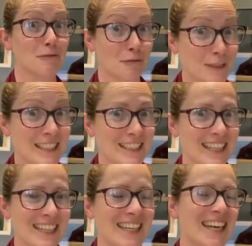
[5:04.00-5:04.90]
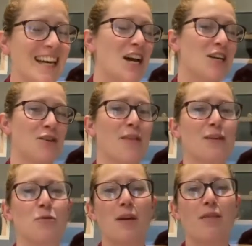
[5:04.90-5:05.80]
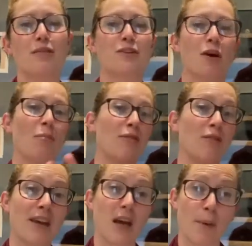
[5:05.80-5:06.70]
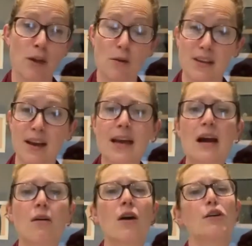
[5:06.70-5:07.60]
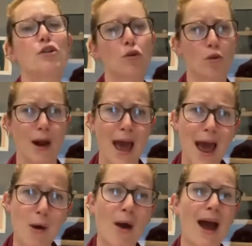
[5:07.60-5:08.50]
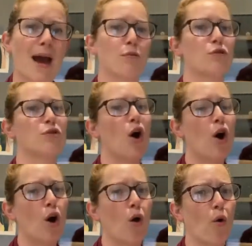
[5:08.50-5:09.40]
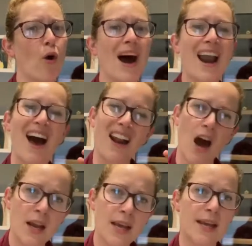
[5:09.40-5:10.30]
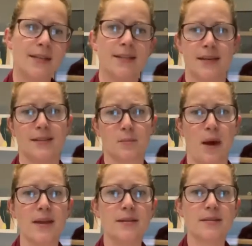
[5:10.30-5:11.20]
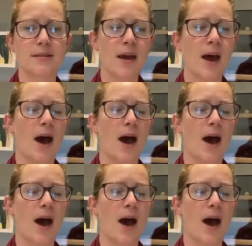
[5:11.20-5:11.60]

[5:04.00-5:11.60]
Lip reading: freezing. So this would be, for example, if you think about using a garage or an outhouse or an unheated space.